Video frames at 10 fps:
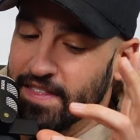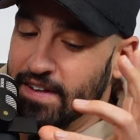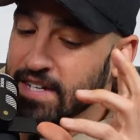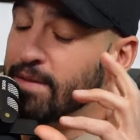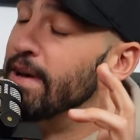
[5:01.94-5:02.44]

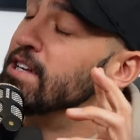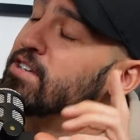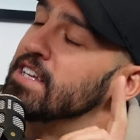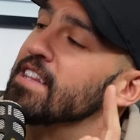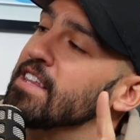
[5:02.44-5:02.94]
There's some
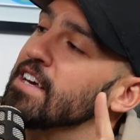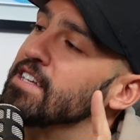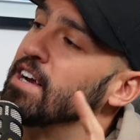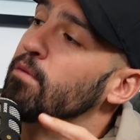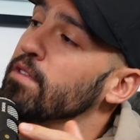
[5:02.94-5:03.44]
interesting things
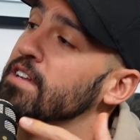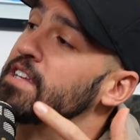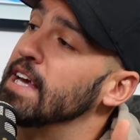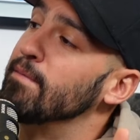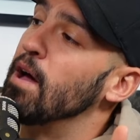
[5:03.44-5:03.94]
here with the
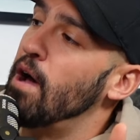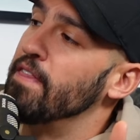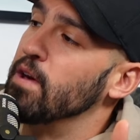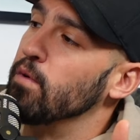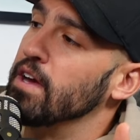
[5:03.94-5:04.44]
team that I
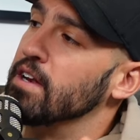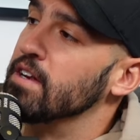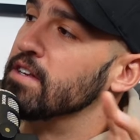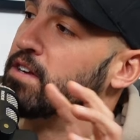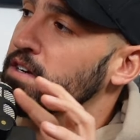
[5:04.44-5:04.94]
think we
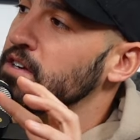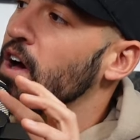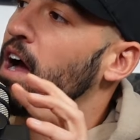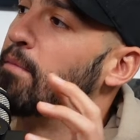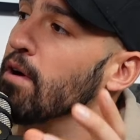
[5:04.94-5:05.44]
can start to
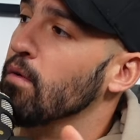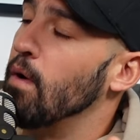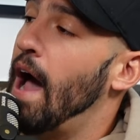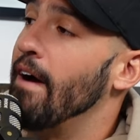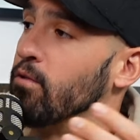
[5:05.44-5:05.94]
talk about
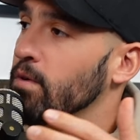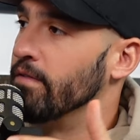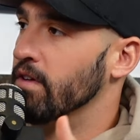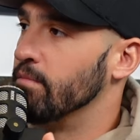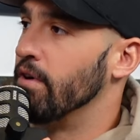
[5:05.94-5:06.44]
after we
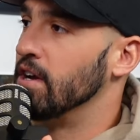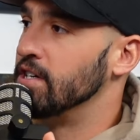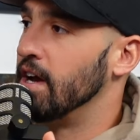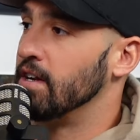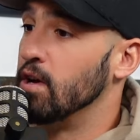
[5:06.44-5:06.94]
reveal the
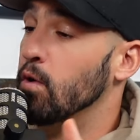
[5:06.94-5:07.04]
project,